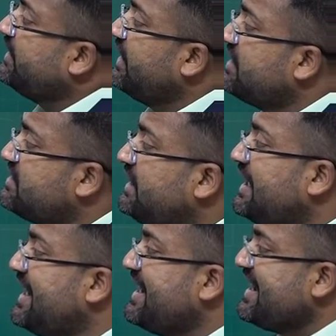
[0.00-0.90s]
the answer
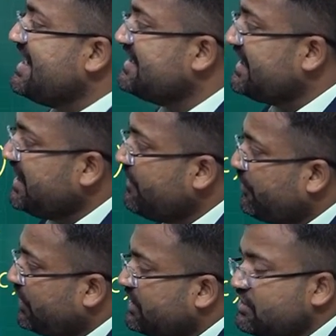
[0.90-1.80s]
easily
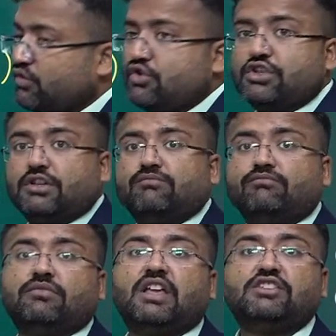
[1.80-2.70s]
for this question.
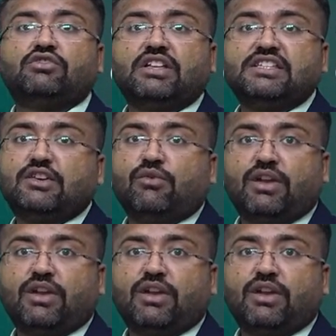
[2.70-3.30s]
As you can see over